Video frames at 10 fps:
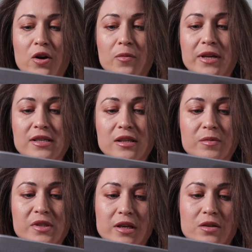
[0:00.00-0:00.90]
hope these
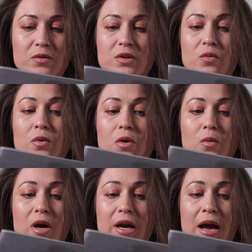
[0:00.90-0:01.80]
lipsticks
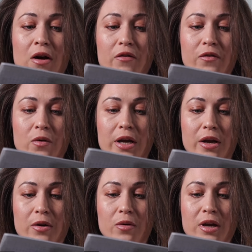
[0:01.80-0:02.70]
will work out for
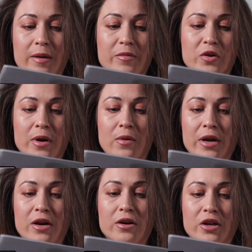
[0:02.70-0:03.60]
you. Keep doing
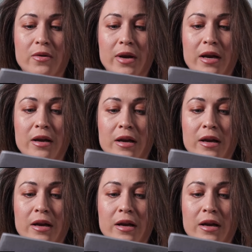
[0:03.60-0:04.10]
what you're doing.